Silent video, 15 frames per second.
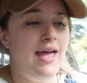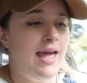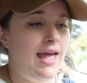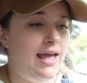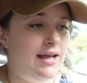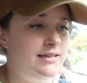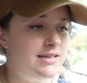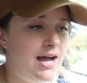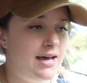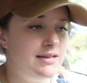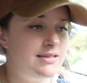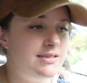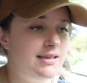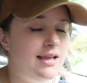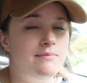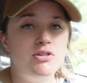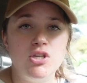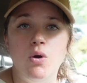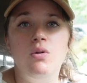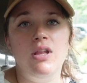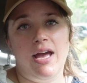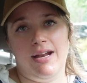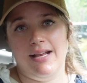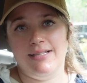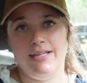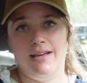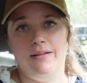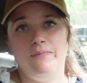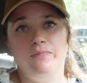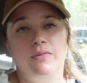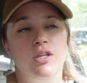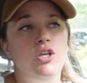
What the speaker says: And honestly, I'm so glad I did.